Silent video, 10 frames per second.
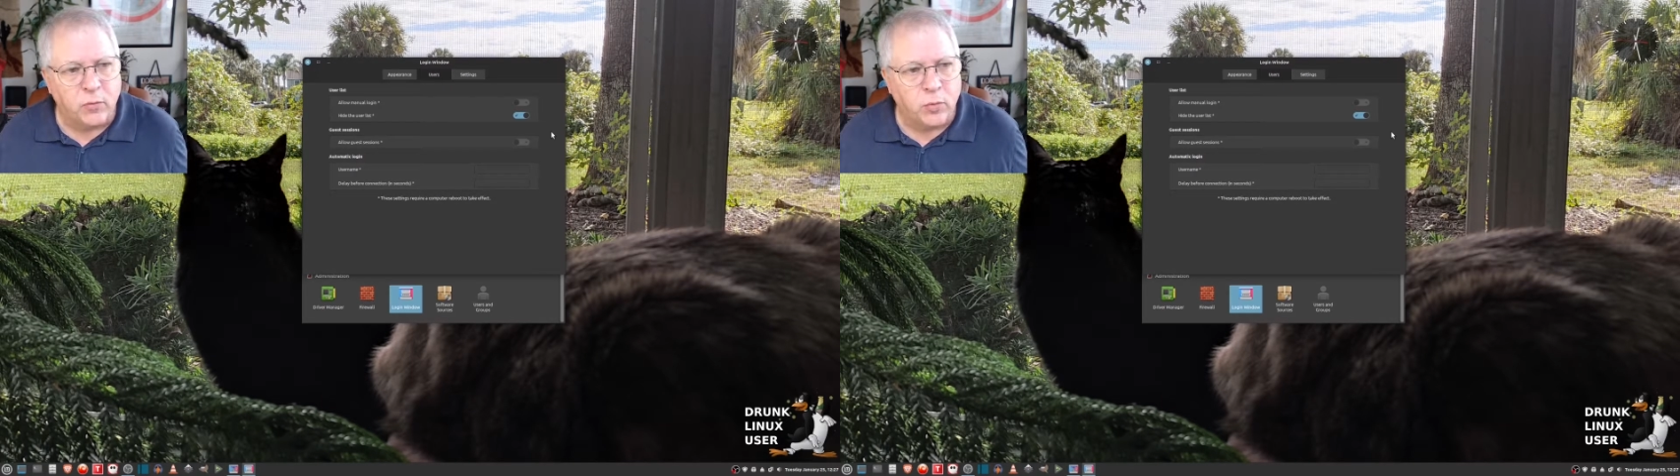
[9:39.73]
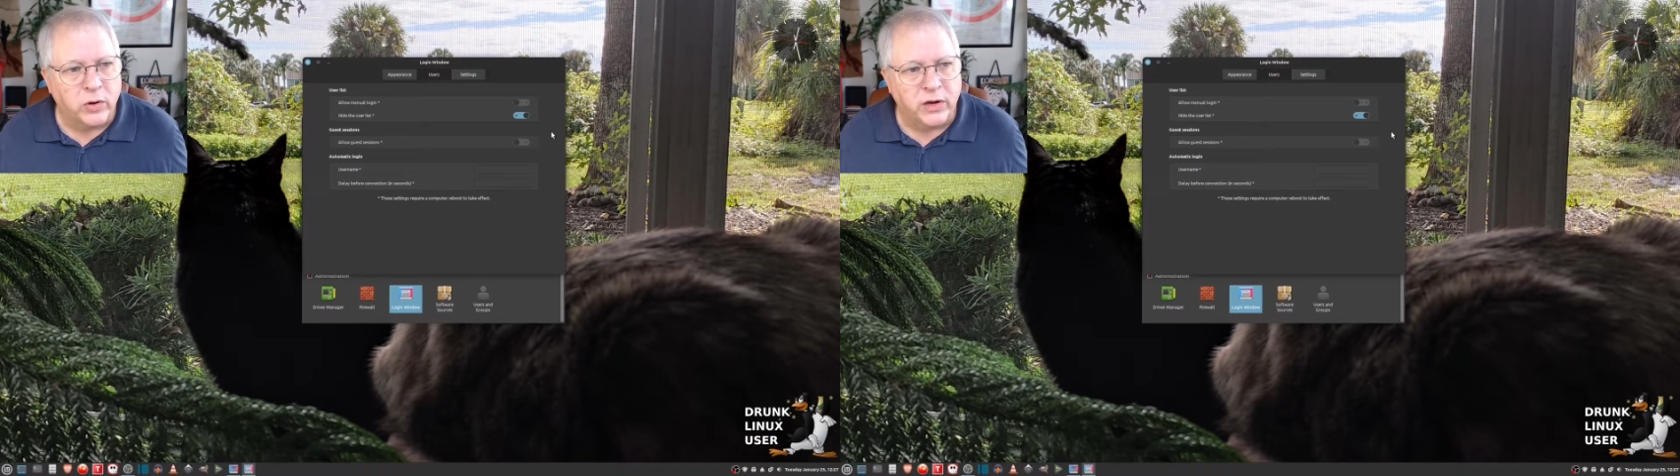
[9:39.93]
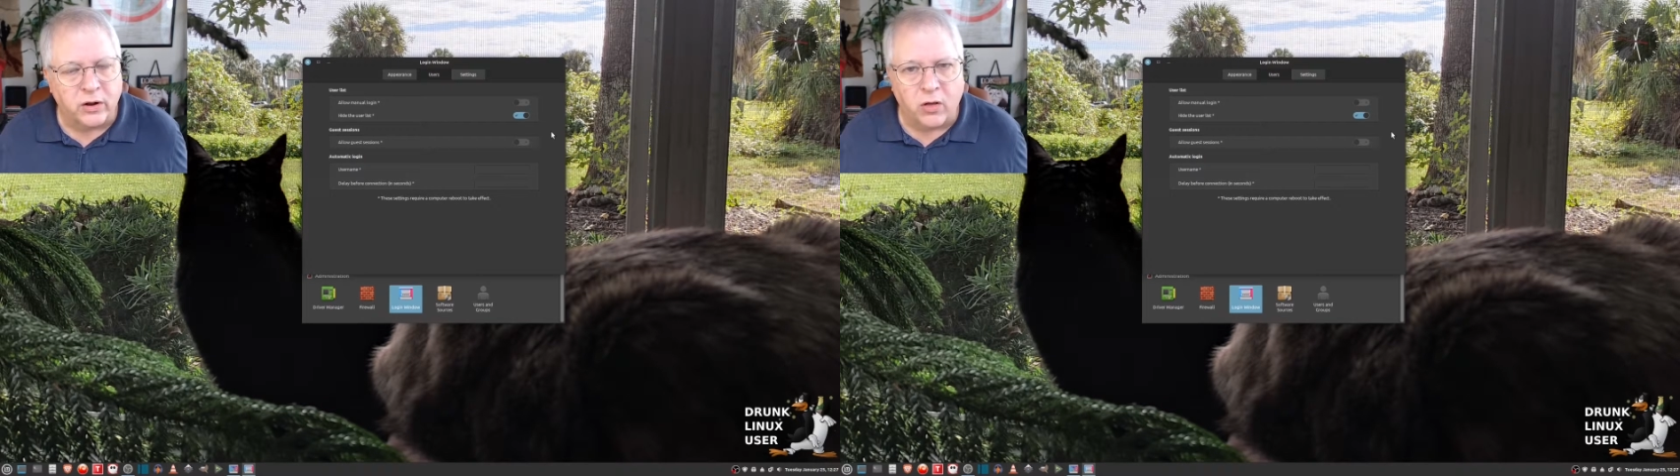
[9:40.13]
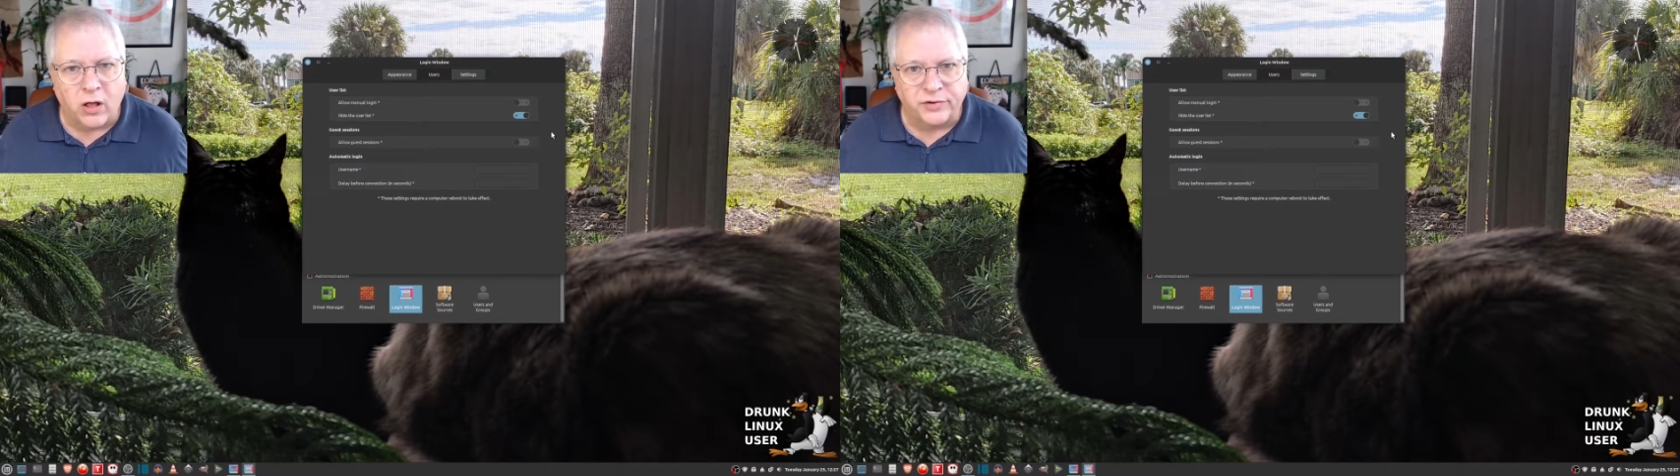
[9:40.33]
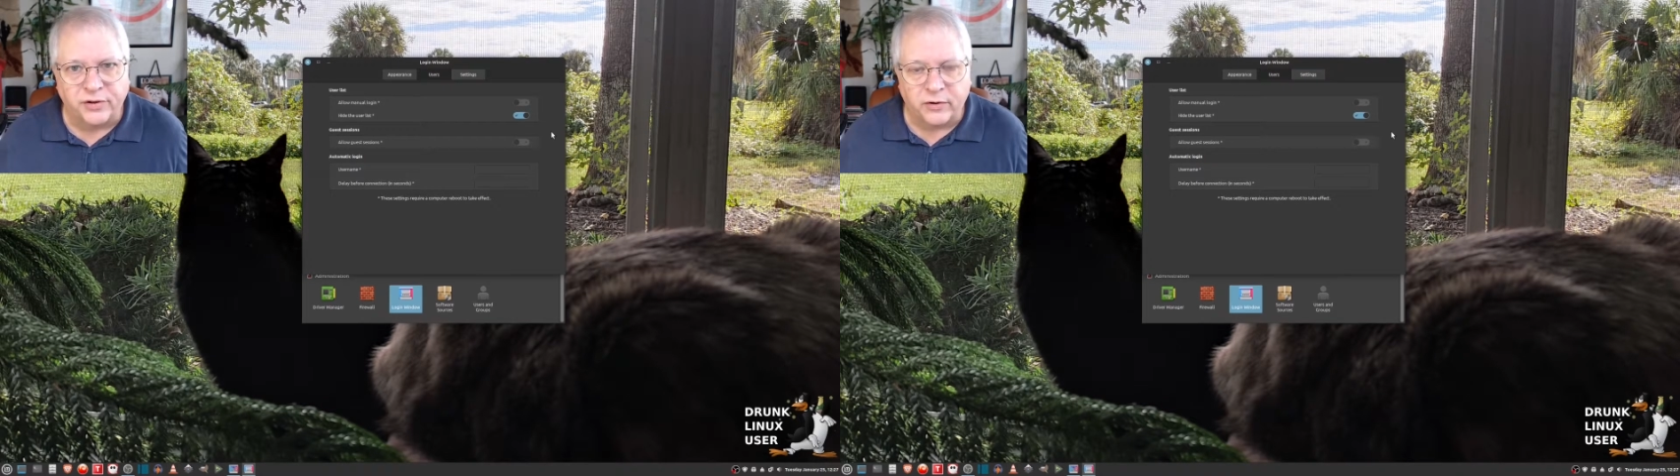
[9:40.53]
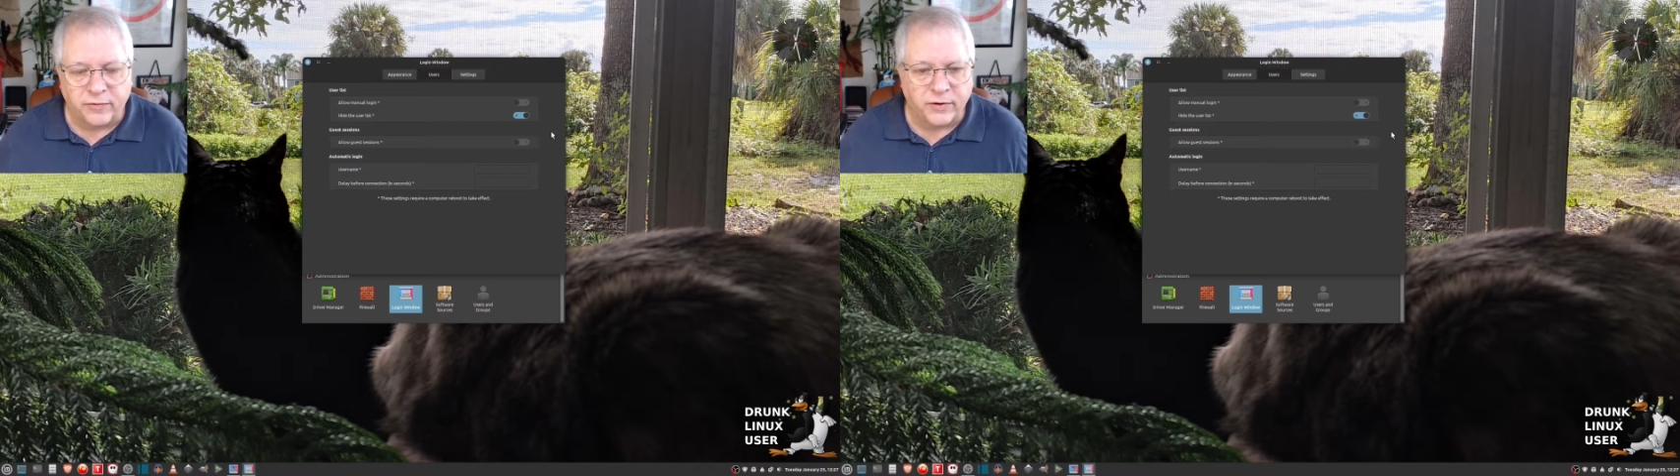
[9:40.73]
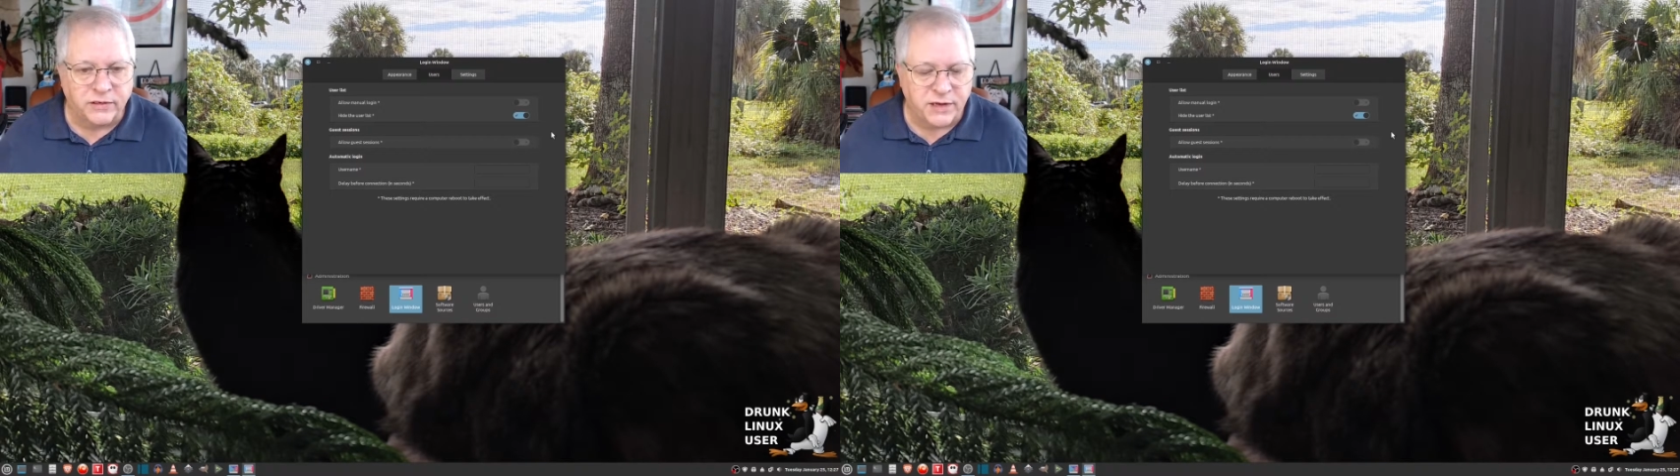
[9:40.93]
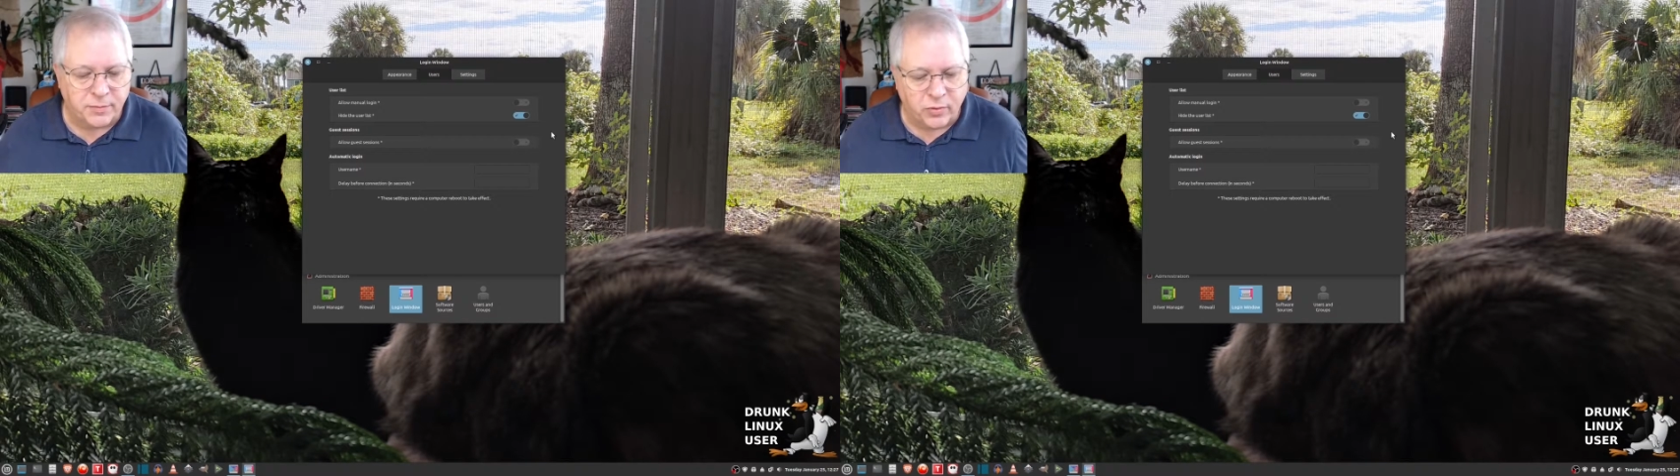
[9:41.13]
worked at a call center, for
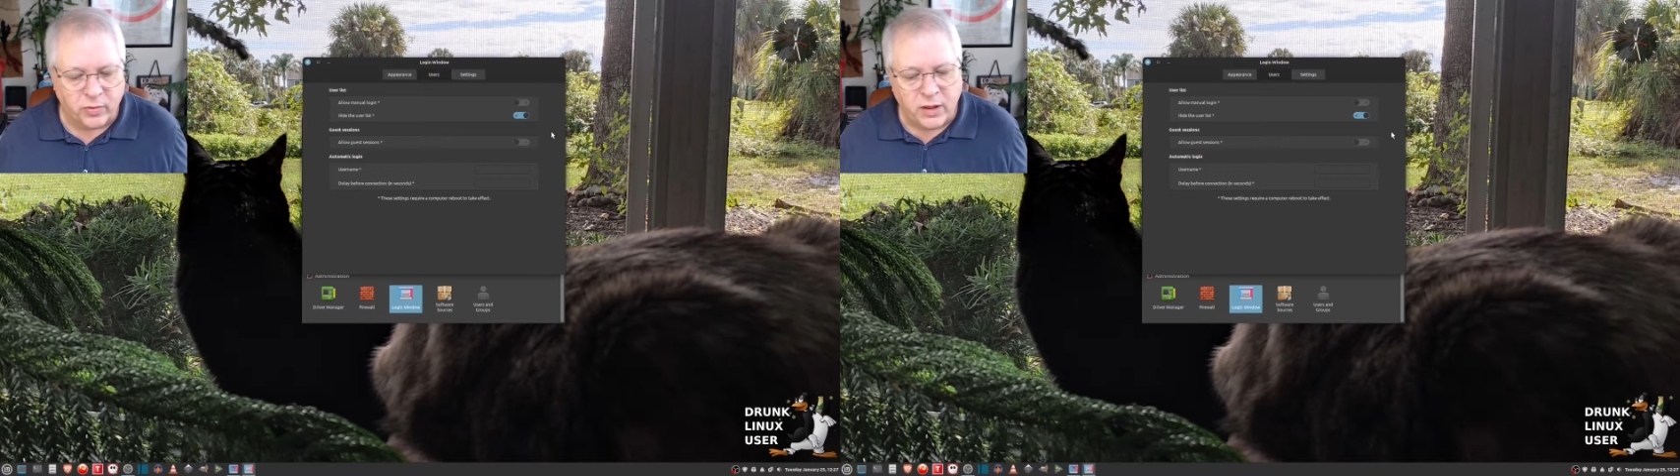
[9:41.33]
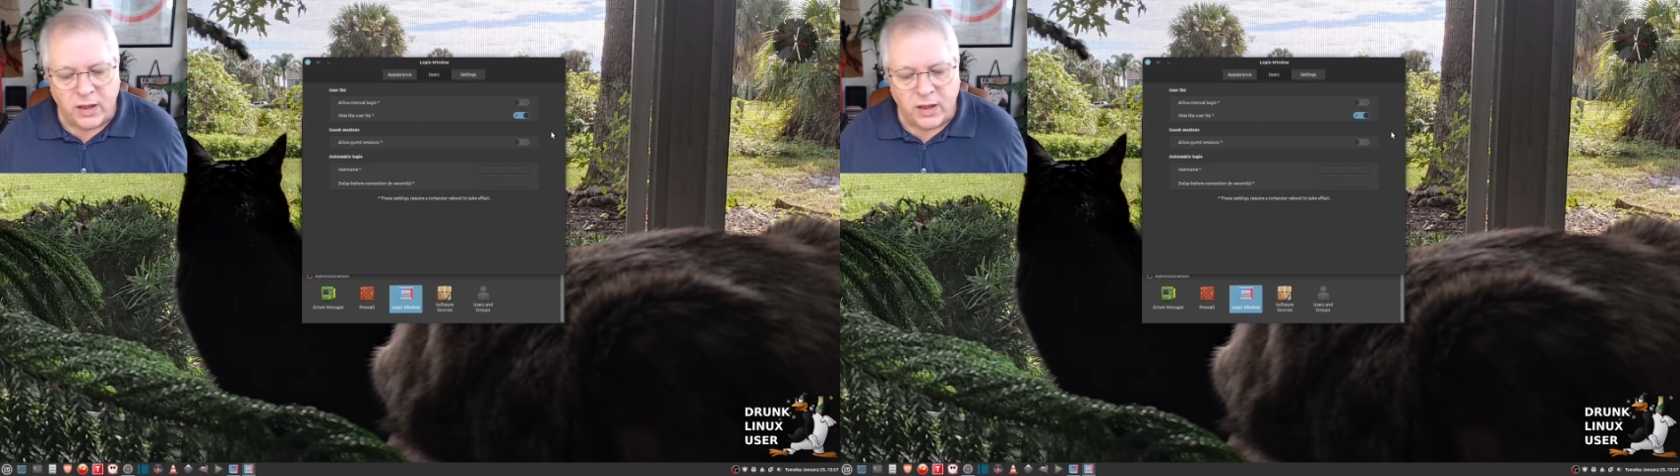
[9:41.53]
example,